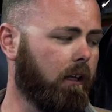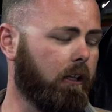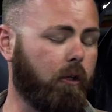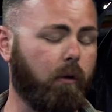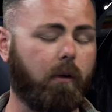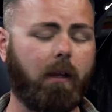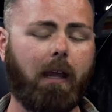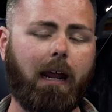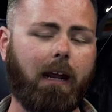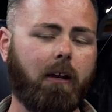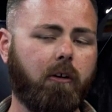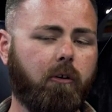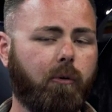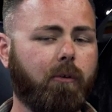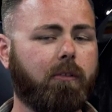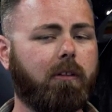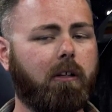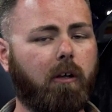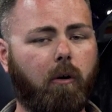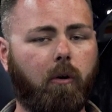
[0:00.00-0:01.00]
You can do
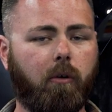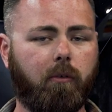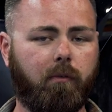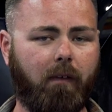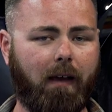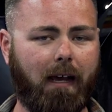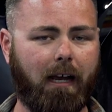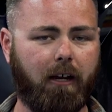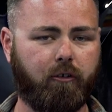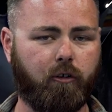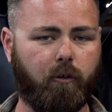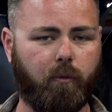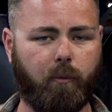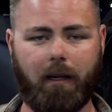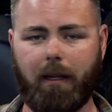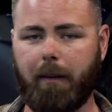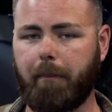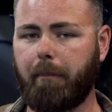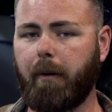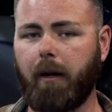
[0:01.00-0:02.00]
it the old fashioned
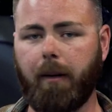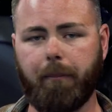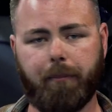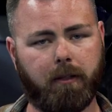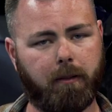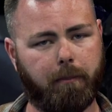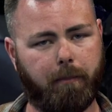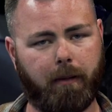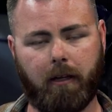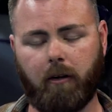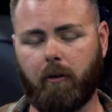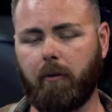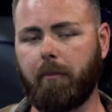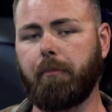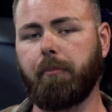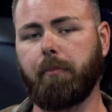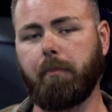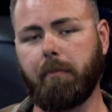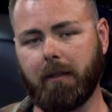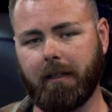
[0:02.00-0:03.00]
way, pumping the pedal,
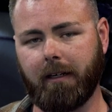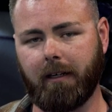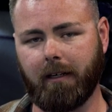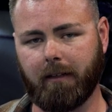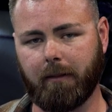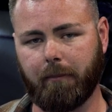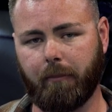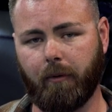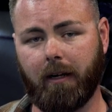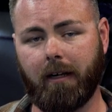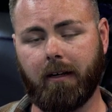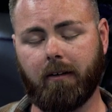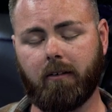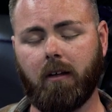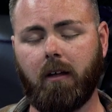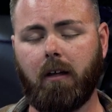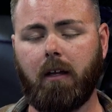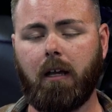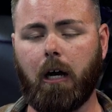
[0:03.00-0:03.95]
bleeding the brakes.